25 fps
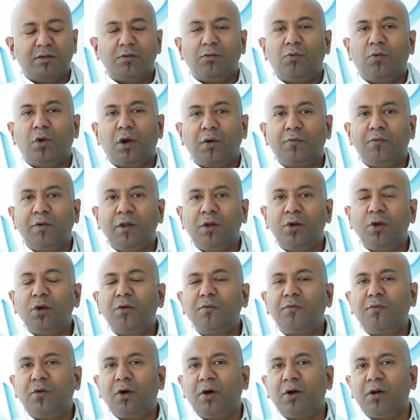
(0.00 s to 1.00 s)
What we
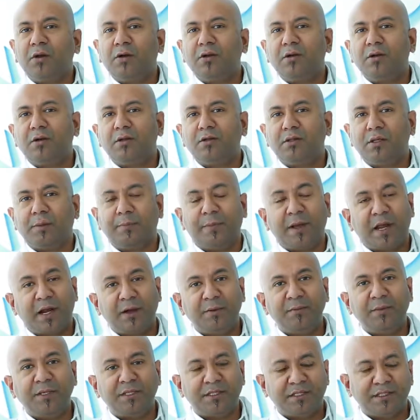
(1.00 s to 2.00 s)
look for, the
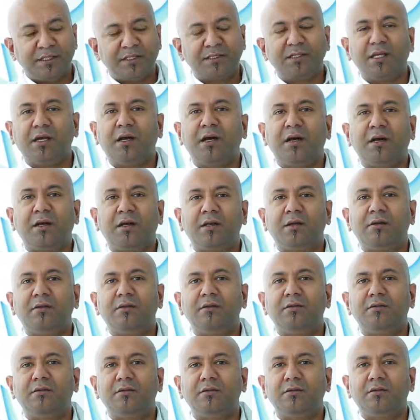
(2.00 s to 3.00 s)
parameters are
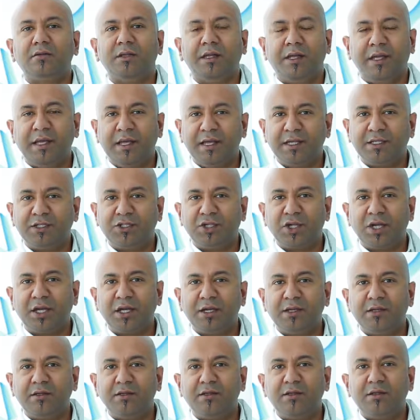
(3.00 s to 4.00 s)
the
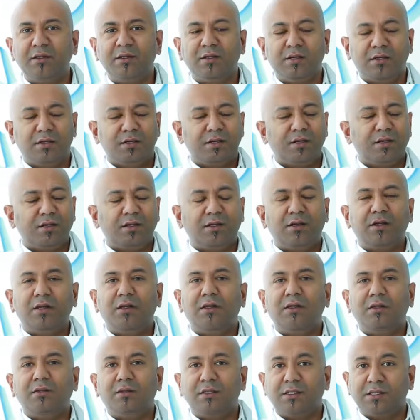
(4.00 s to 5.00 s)
AHI,
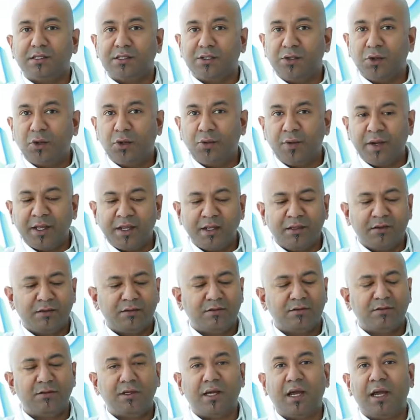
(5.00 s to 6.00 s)
the snoring,
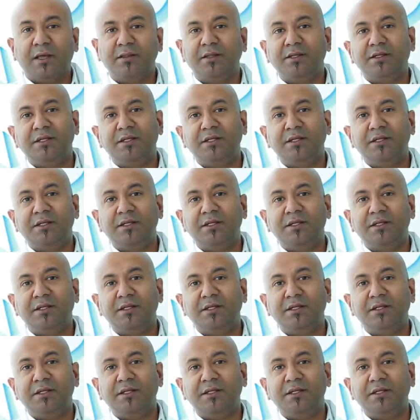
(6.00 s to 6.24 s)
and the